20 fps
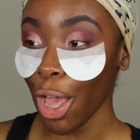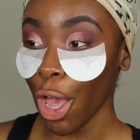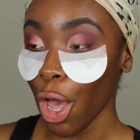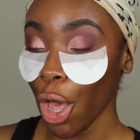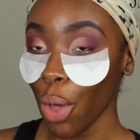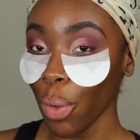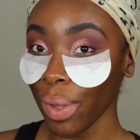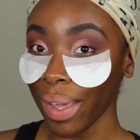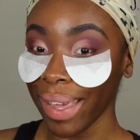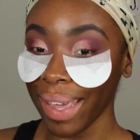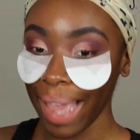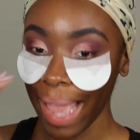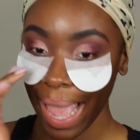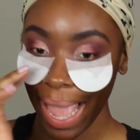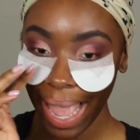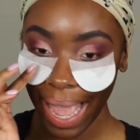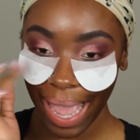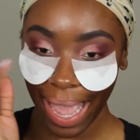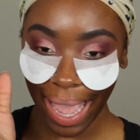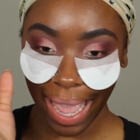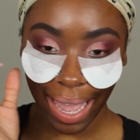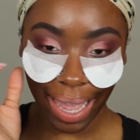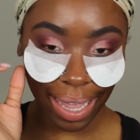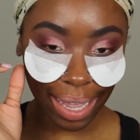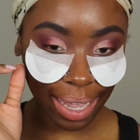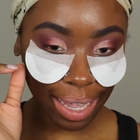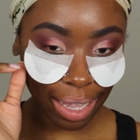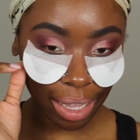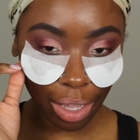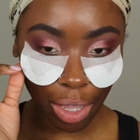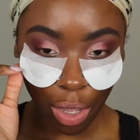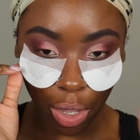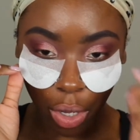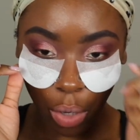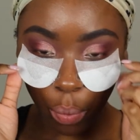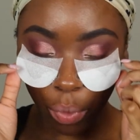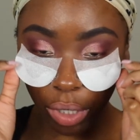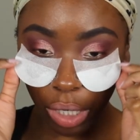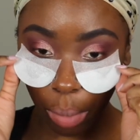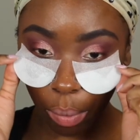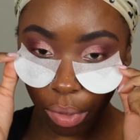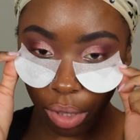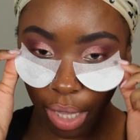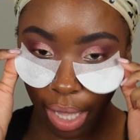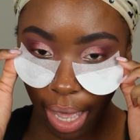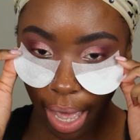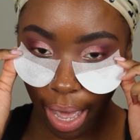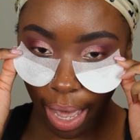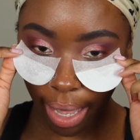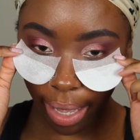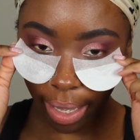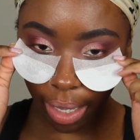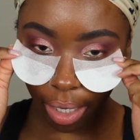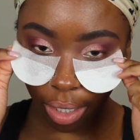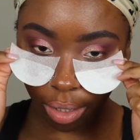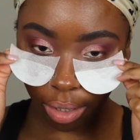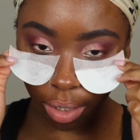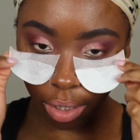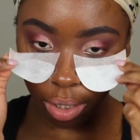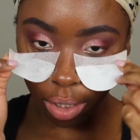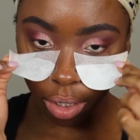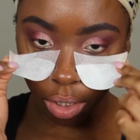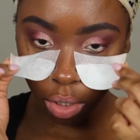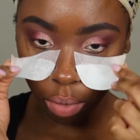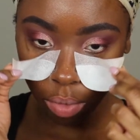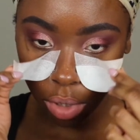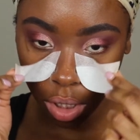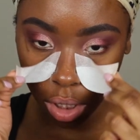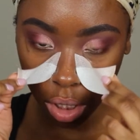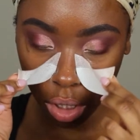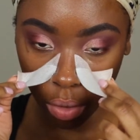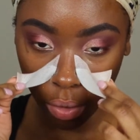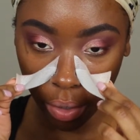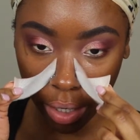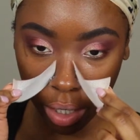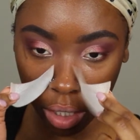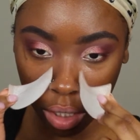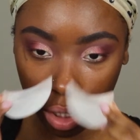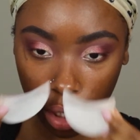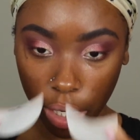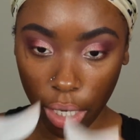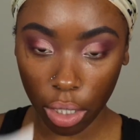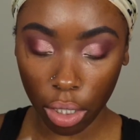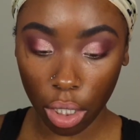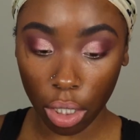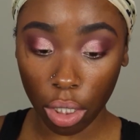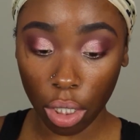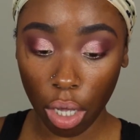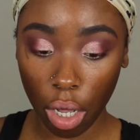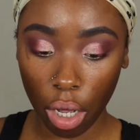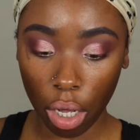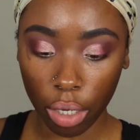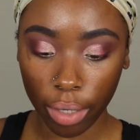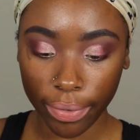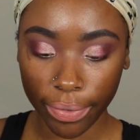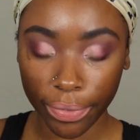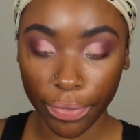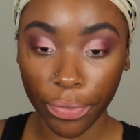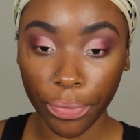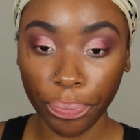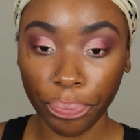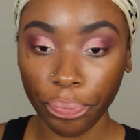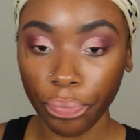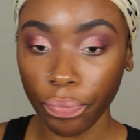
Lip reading: Okay, we're done with the eyes. So I'm just going to go ahead and take this off.